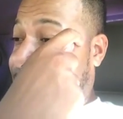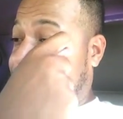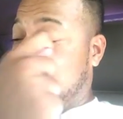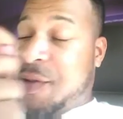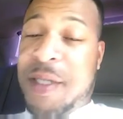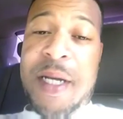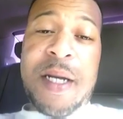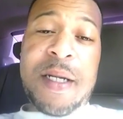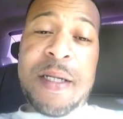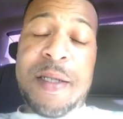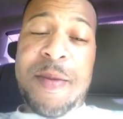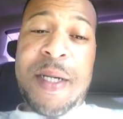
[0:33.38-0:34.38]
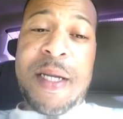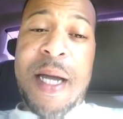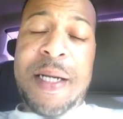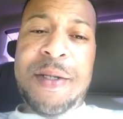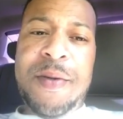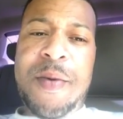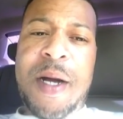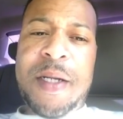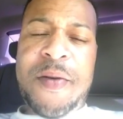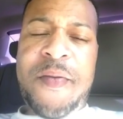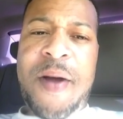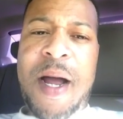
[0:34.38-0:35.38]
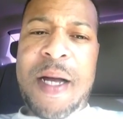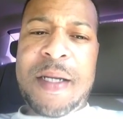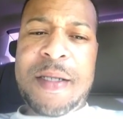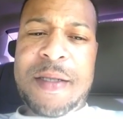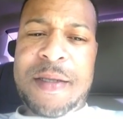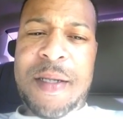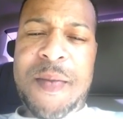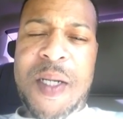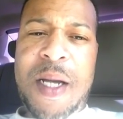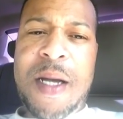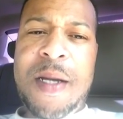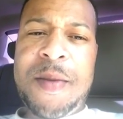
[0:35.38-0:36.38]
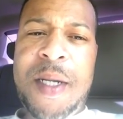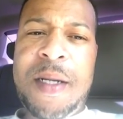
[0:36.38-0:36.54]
it's ridiculous. But yeah, I do watch Fox sometimes.